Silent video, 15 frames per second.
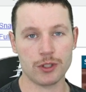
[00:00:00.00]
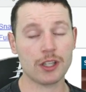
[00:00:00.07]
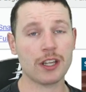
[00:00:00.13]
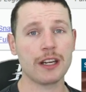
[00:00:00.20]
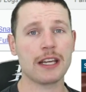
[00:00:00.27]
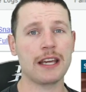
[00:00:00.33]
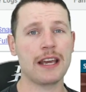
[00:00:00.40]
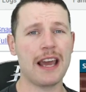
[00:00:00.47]
You're
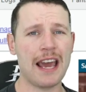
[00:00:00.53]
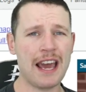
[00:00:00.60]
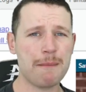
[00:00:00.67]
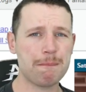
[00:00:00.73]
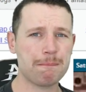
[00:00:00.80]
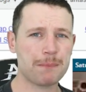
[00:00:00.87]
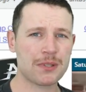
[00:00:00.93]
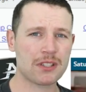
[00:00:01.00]
going to get
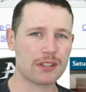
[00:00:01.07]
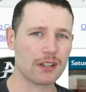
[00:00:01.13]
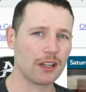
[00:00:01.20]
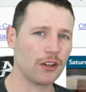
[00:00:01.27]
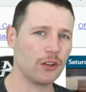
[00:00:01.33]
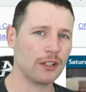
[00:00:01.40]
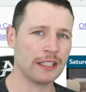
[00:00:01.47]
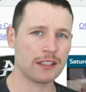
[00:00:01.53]

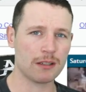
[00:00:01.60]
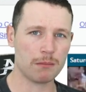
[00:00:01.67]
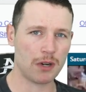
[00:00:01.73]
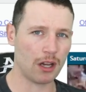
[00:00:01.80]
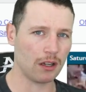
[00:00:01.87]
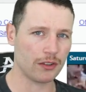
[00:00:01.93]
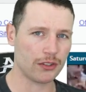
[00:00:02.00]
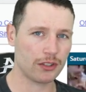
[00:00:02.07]
absolutely
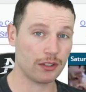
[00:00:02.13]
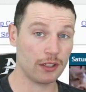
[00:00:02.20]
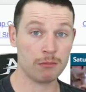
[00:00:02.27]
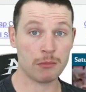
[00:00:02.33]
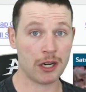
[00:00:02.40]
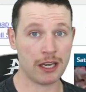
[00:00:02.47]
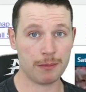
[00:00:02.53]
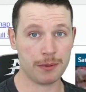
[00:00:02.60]
demolished,
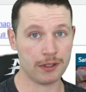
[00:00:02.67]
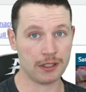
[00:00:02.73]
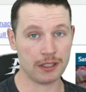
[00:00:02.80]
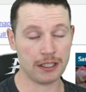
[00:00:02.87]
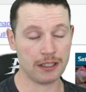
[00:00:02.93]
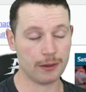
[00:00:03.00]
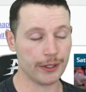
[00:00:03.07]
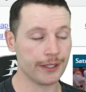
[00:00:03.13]
in my
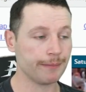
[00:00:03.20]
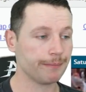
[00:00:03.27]
opinion, anyway.